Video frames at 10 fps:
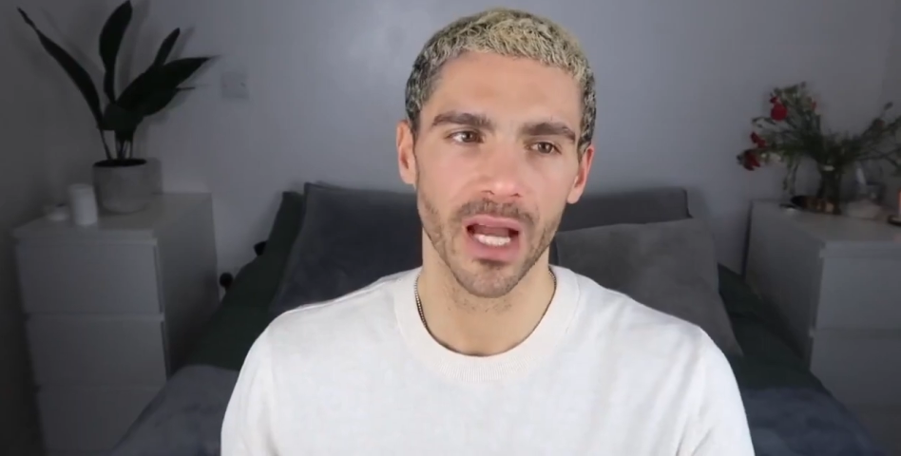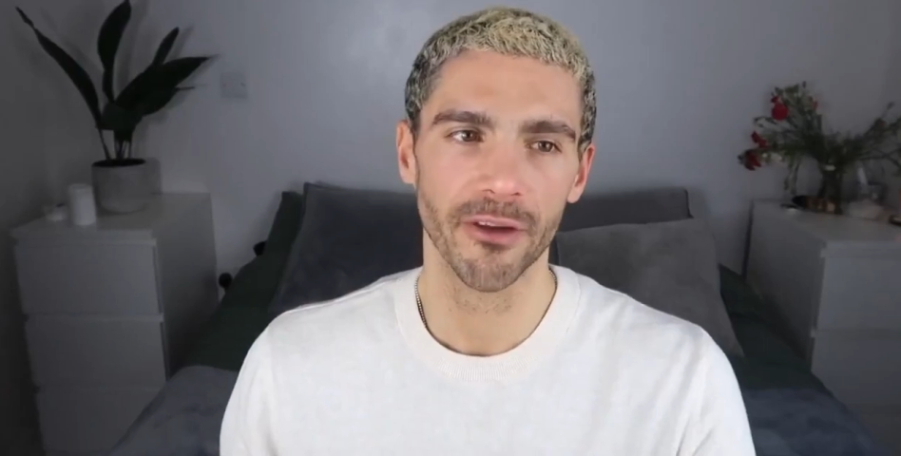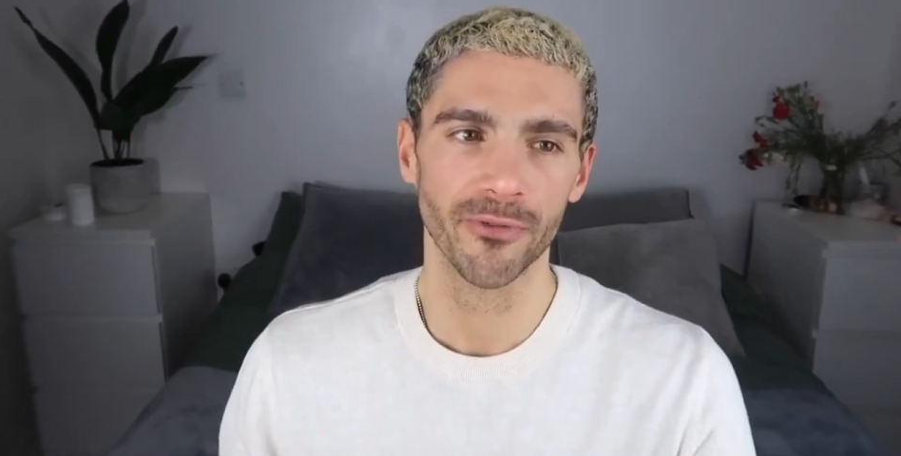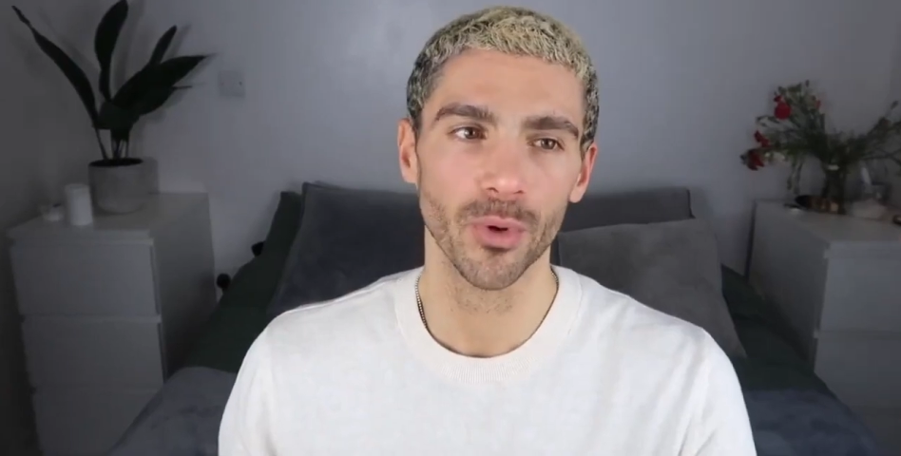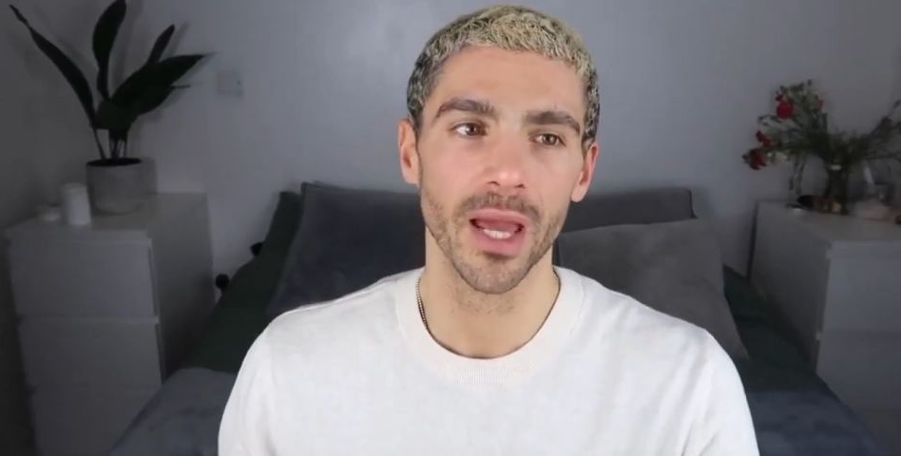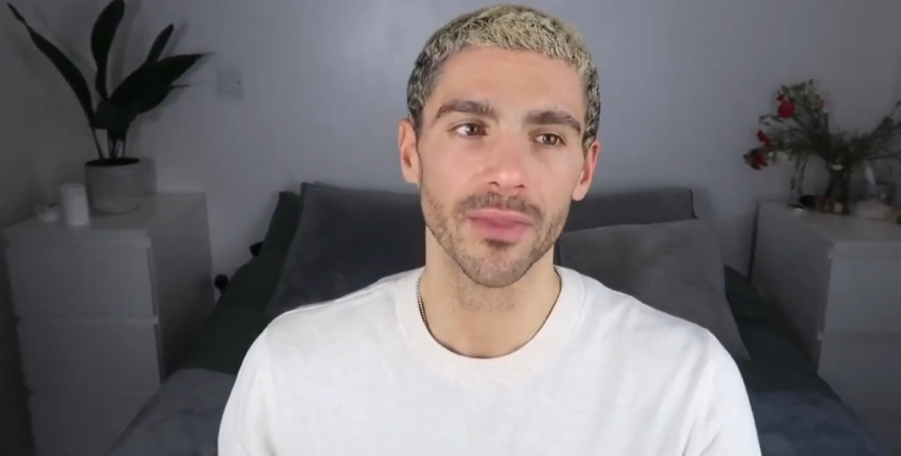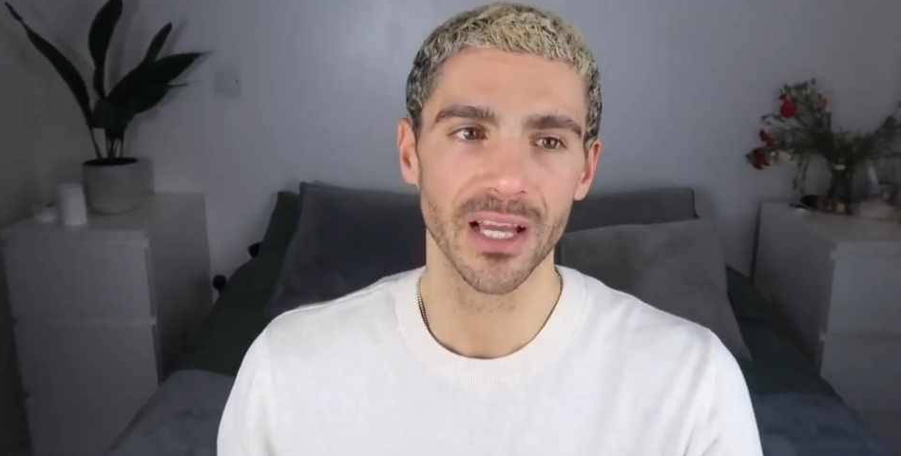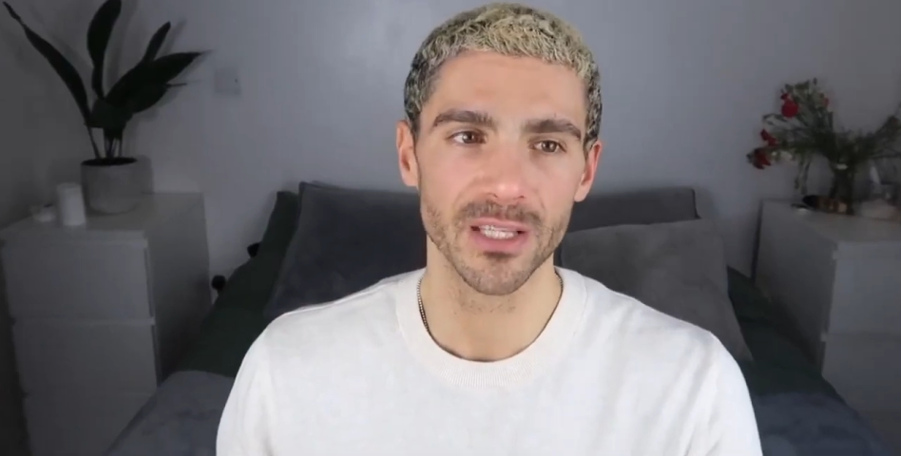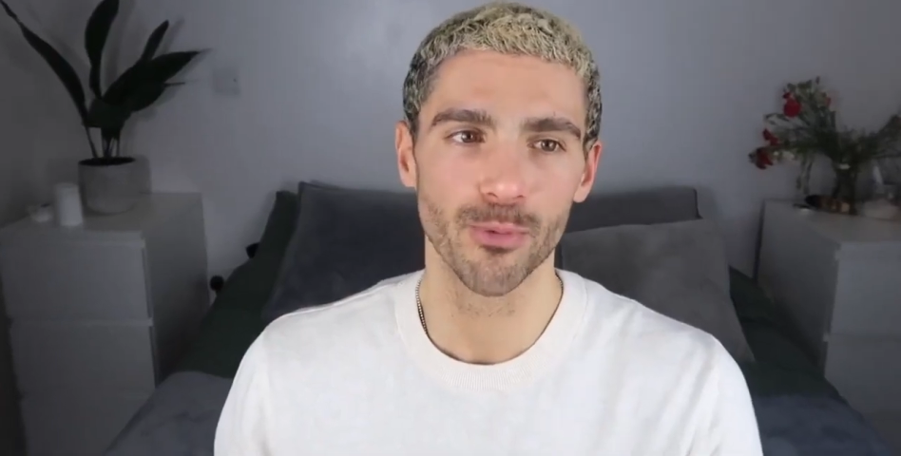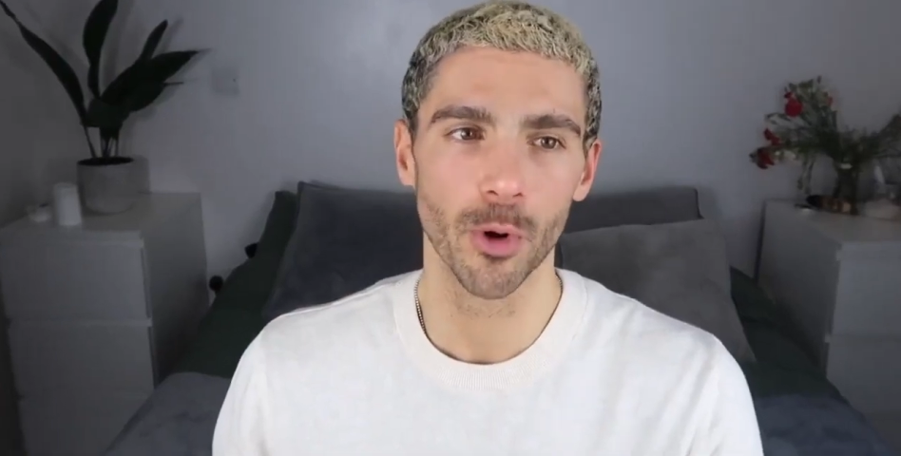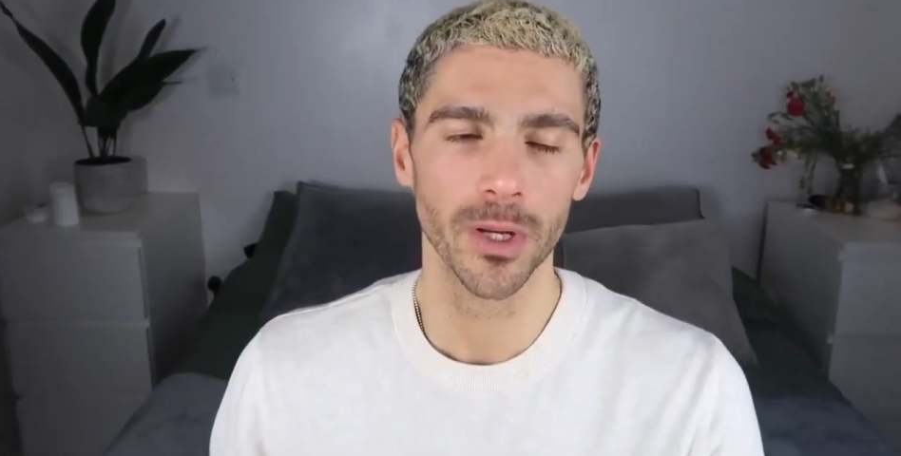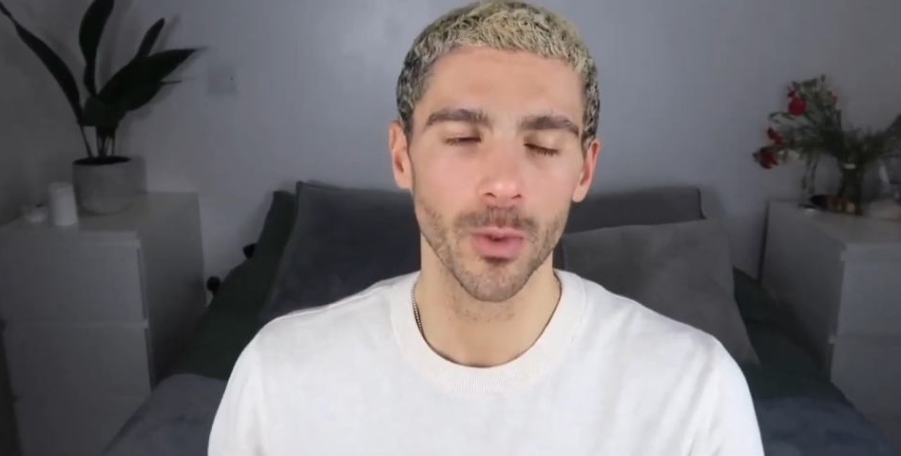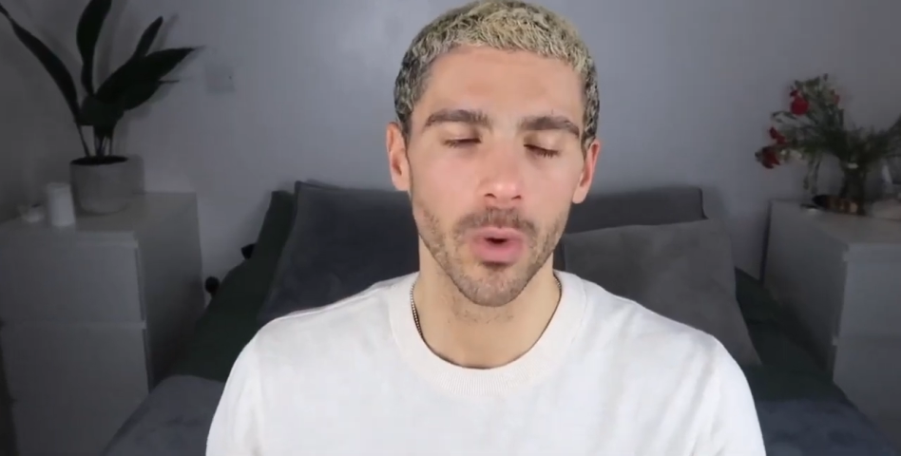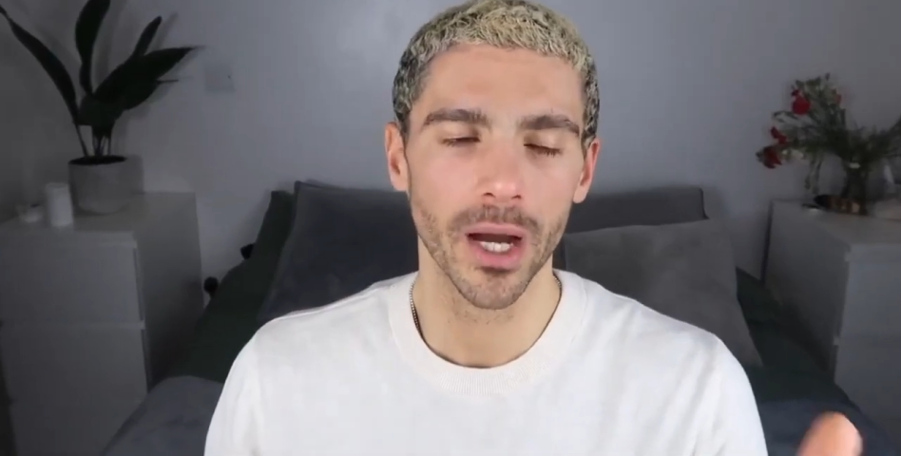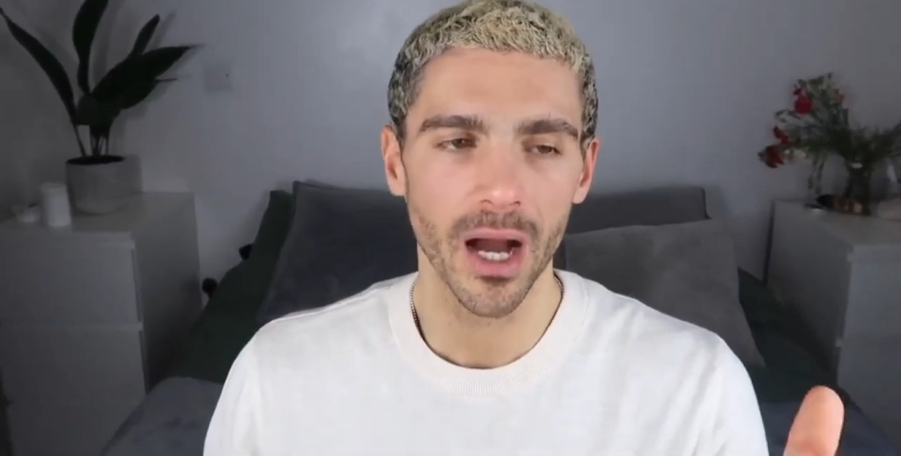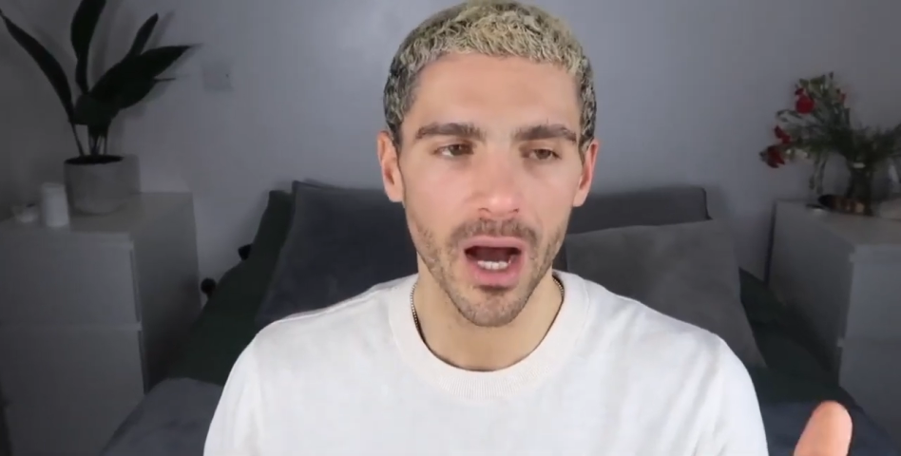I feel like that's probably why